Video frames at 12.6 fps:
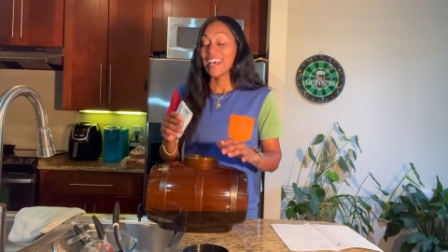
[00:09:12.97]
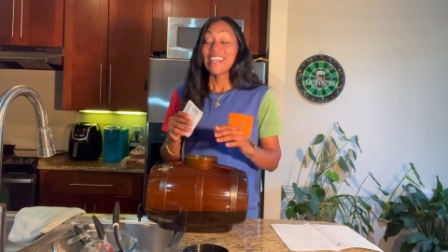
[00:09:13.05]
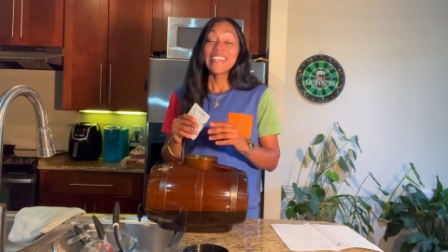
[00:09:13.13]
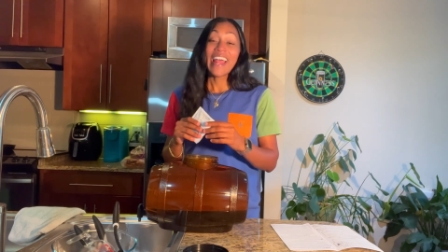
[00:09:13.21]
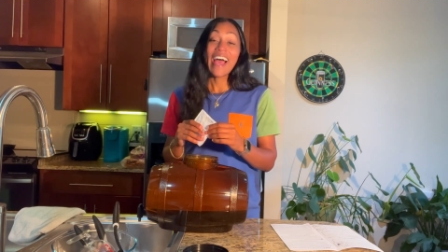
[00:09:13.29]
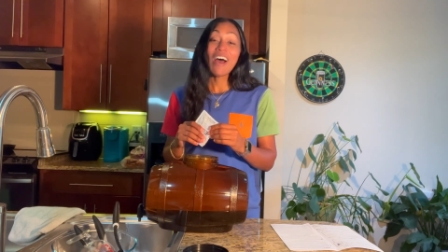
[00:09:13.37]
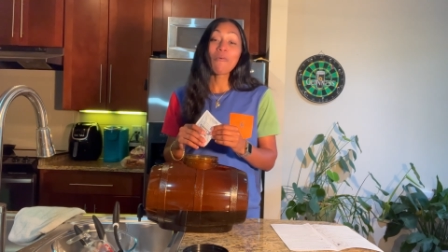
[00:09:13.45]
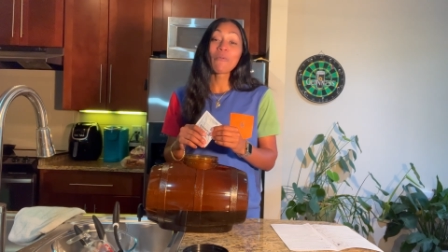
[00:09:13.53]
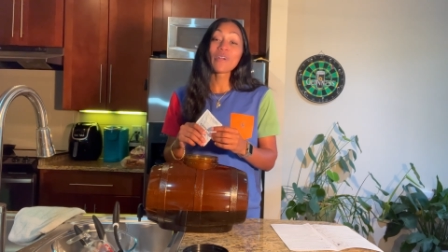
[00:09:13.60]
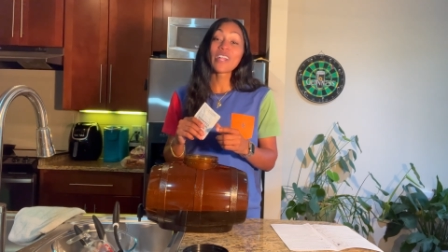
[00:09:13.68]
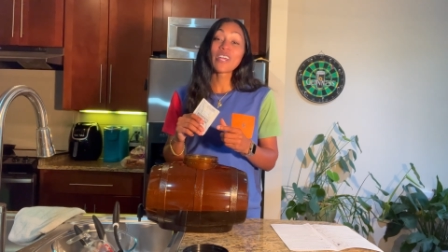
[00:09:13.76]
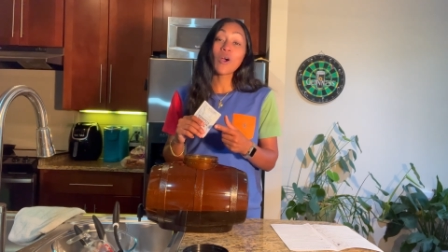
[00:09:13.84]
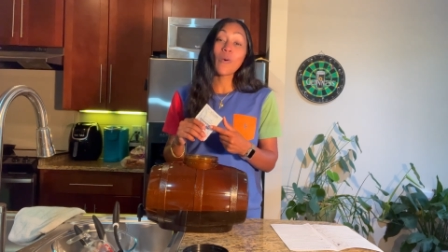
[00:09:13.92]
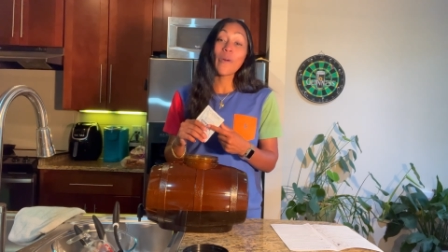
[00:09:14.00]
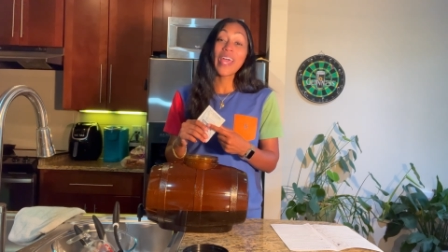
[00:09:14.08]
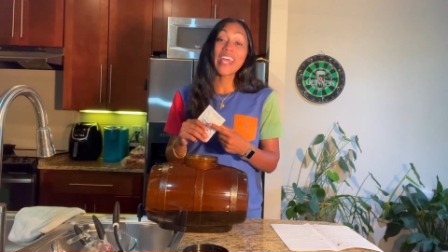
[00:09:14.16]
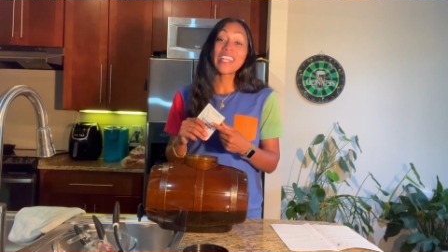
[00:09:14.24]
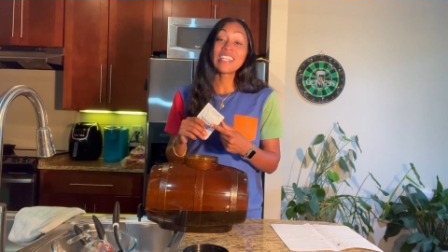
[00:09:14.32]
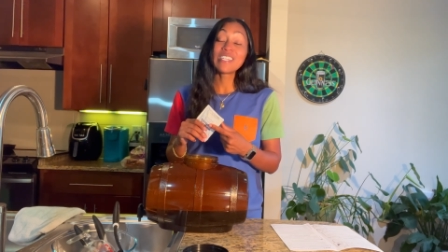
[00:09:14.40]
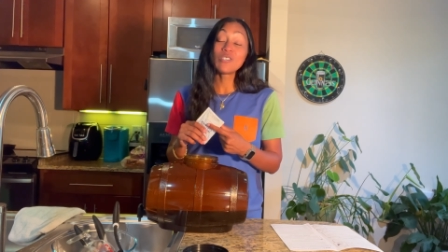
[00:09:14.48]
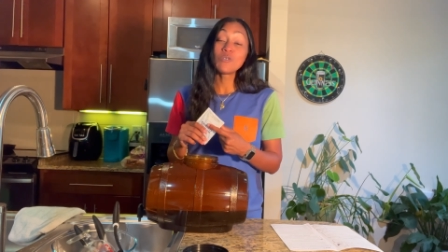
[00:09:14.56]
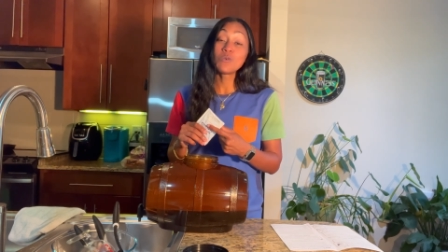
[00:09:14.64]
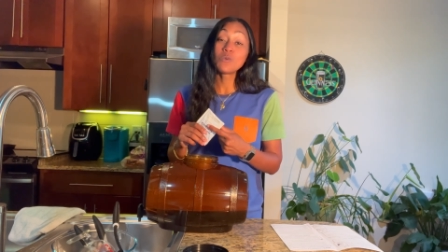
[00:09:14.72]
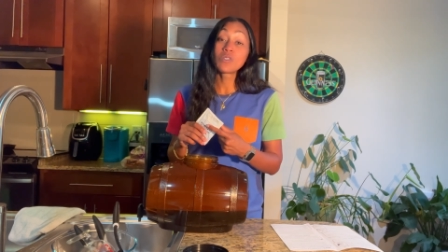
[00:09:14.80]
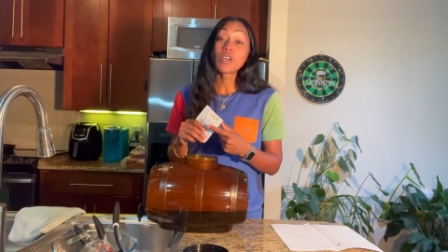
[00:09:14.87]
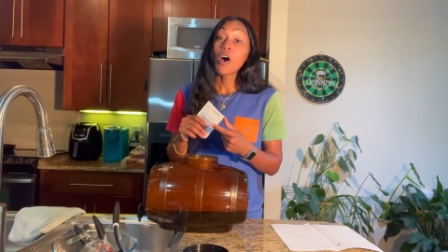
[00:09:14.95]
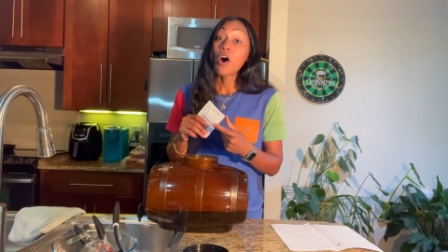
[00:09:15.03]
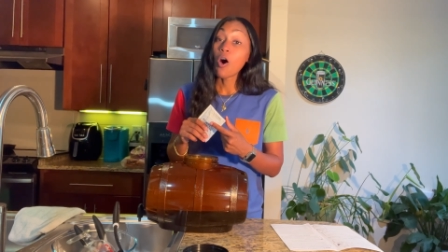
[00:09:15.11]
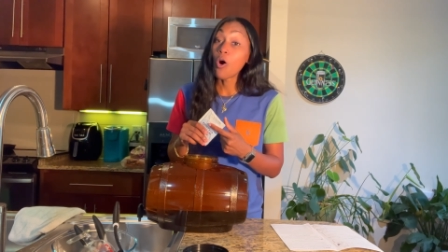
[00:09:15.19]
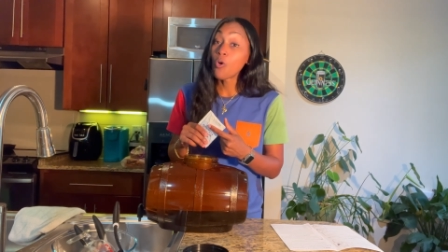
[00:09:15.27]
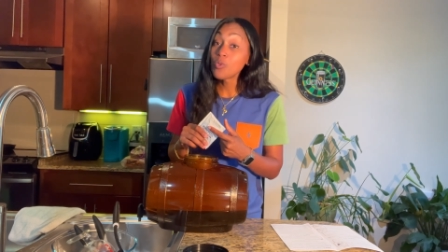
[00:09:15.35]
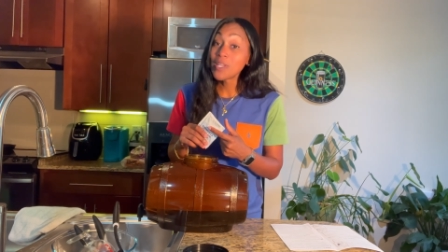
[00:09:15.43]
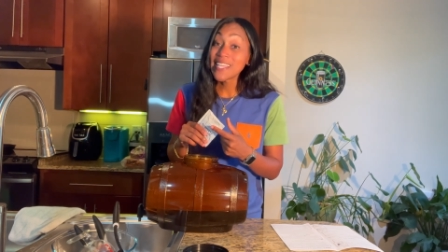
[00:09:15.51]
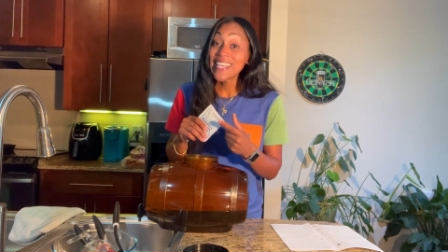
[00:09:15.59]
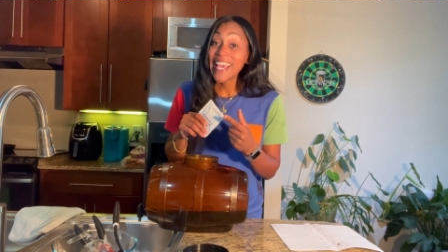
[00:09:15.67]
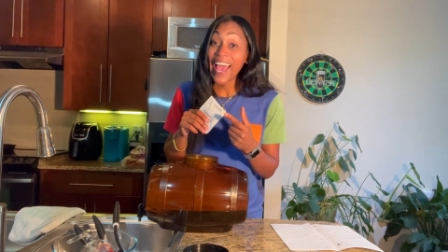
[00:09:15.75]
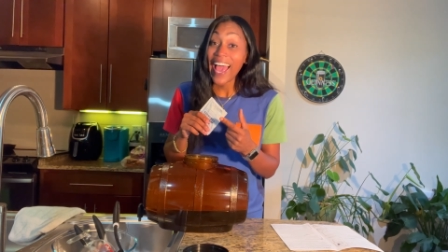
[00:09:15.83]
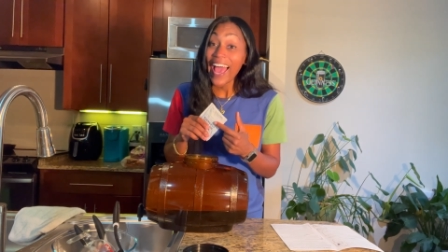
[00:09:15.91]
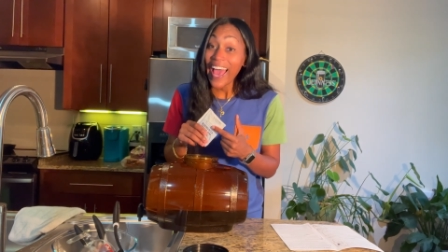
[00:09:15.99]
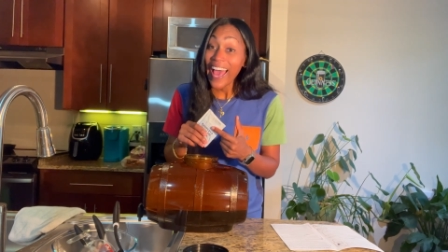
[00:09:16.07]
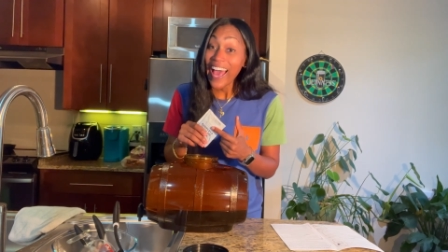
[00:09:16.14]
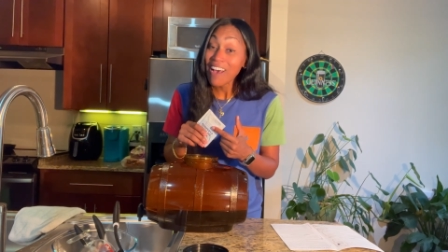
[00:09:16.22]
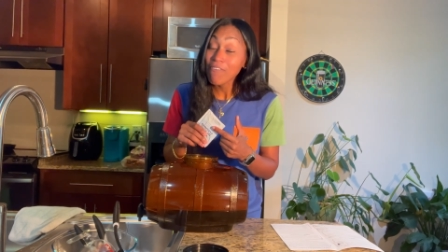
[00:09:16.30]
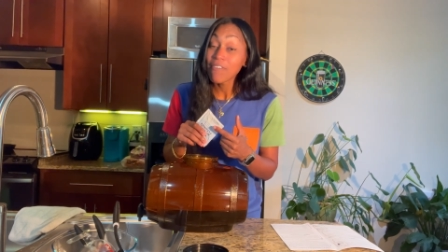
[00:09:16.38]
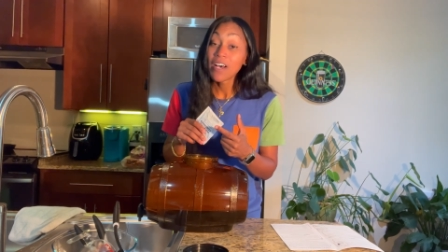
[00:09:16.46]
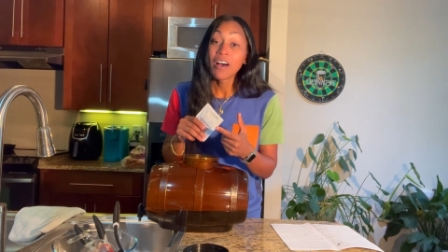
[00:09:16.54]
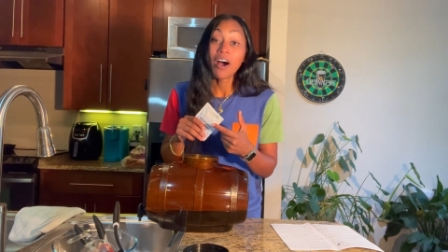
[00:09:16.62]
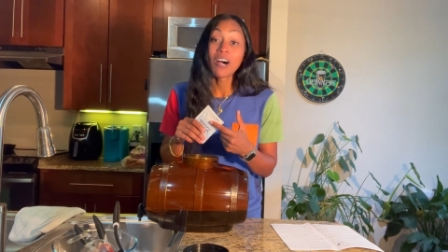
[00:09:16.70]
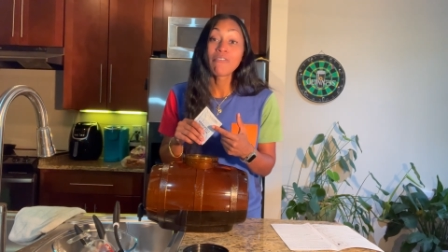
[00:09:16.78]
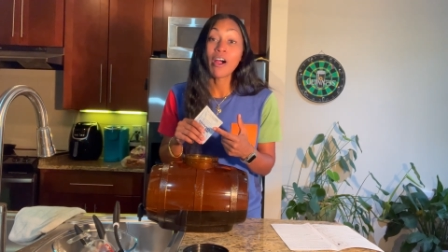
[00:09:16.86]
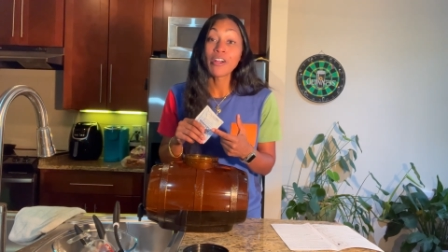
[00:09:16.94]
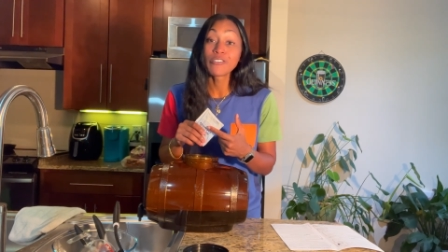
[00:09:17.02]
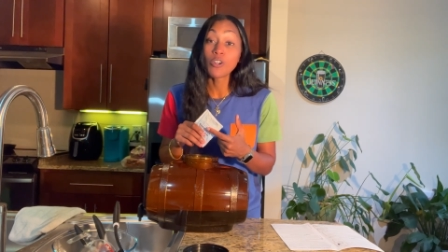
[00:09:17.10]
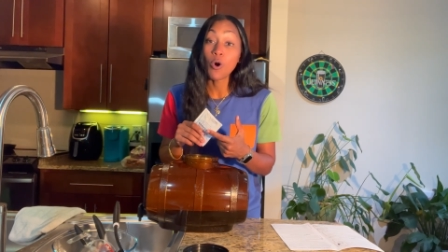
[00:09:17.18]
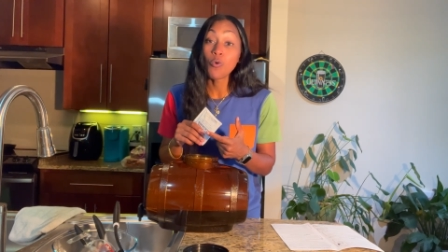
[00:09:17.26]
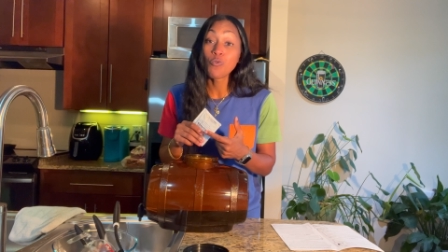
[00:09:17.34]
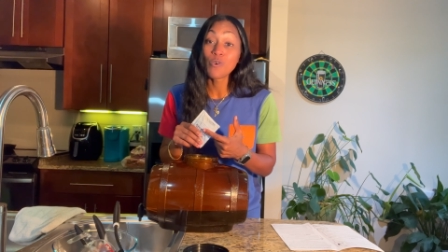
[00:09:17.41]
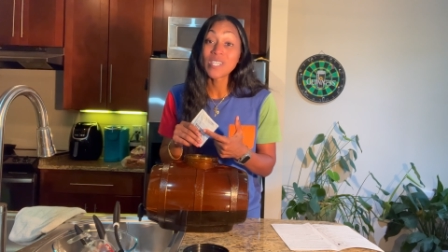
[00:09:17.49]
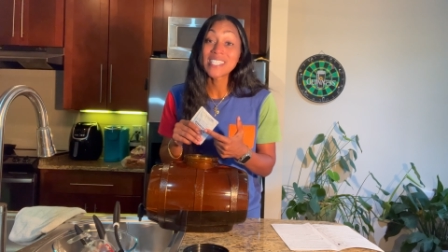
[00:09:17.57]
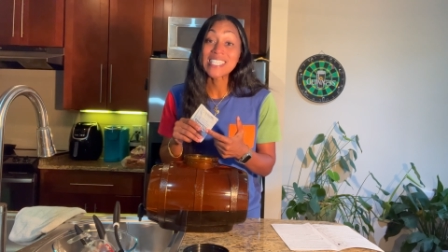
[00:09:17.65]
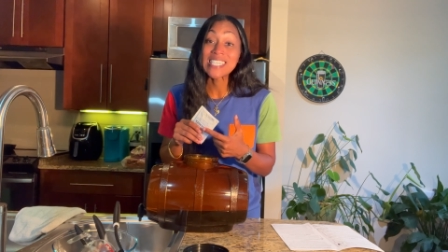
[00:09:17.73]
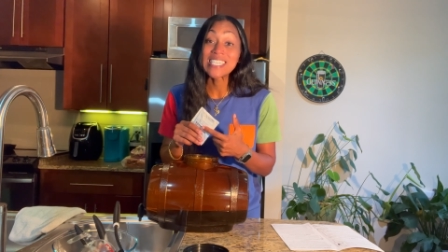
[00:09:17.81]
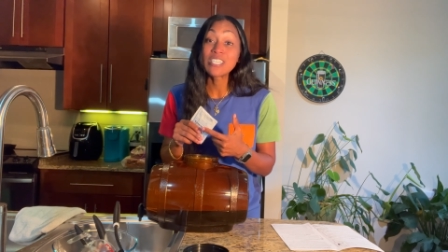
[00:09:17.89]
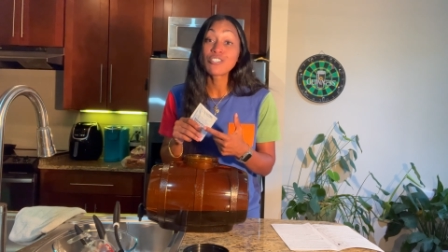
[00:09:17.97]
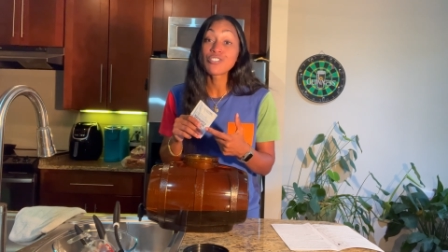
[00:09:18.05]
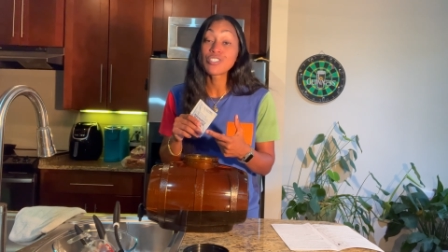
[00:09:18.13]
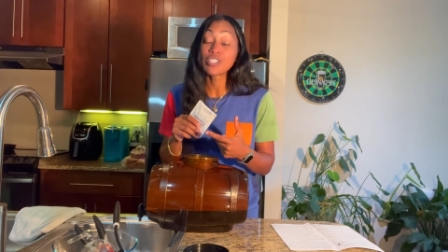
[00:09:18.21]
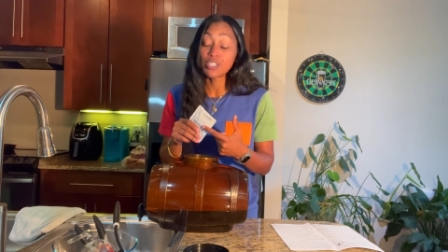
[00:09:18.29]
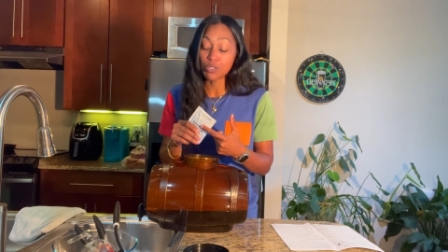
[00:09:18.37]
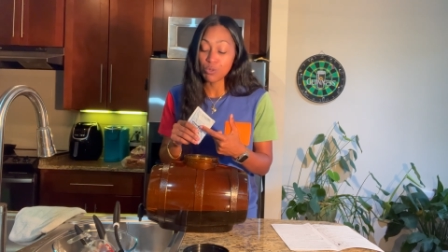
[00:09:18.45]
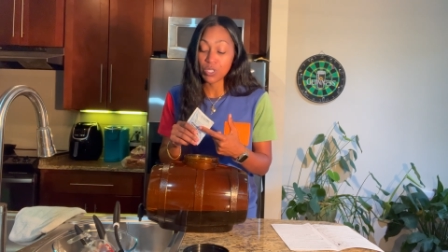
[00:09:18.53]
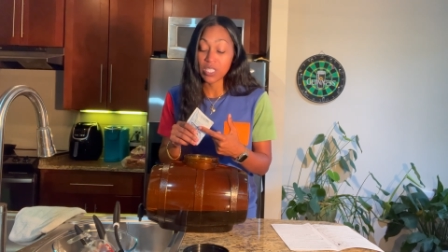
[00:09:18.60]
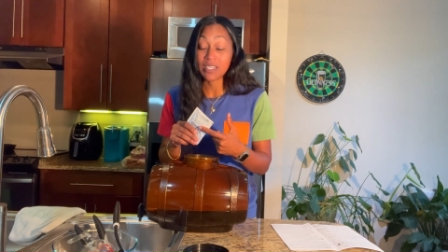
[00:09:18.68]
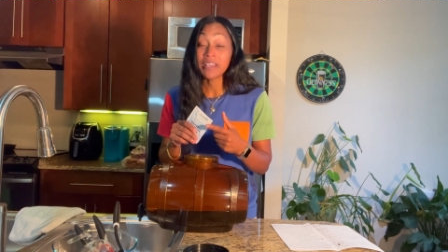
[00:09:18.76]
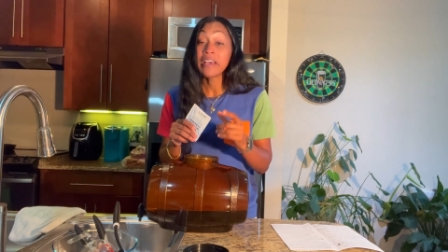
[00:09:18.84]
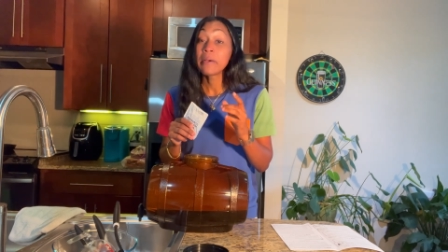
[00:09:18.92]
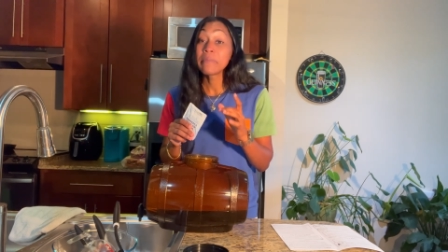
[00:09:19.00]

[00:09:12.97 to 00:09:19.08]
Now we're gonna go ahead and use only half of our no rinse cleaner solution,